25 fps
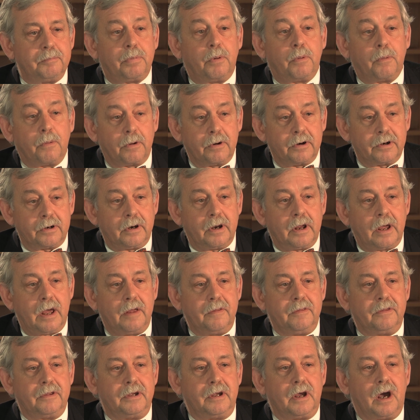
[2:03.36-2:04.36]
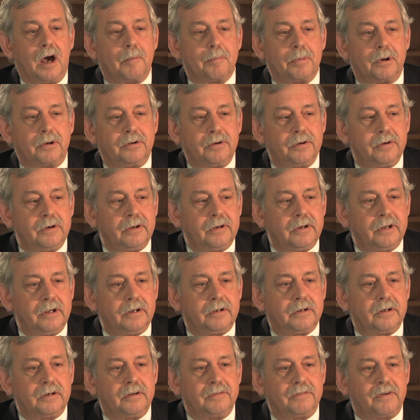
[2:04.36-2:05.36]
port and the opportunity
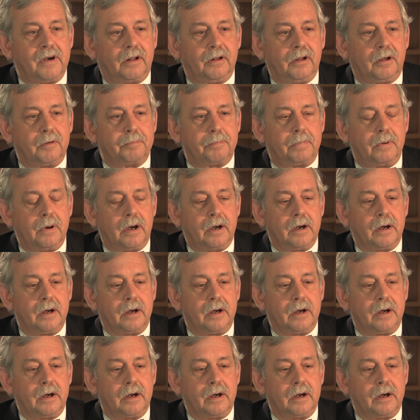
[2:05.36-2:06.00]
to develop